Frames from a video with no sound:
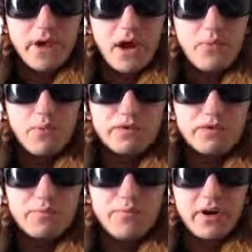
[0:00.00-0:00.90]
I
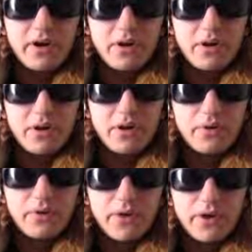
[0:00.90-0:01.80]
would better
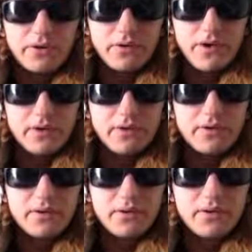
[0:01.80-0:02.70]
wait. Okay,
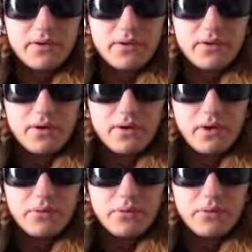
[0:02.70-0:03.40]
I